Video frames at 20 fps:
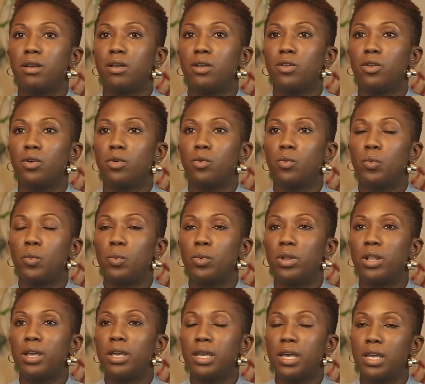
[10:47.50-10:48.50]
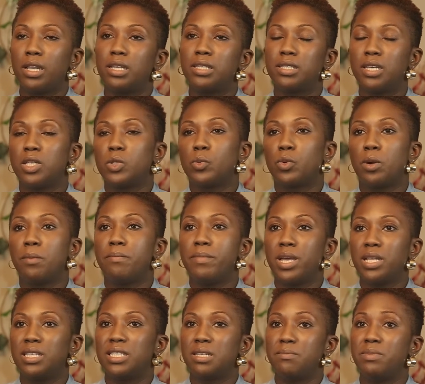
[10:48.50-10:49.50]
you know, again, it says we're
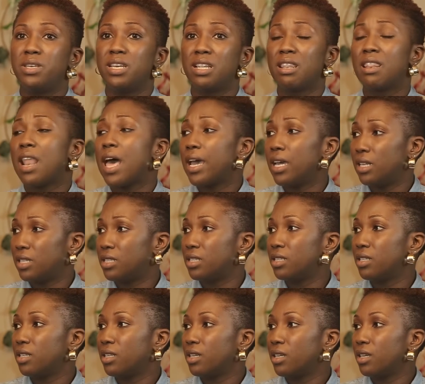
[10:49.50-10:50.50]
meant to be a light.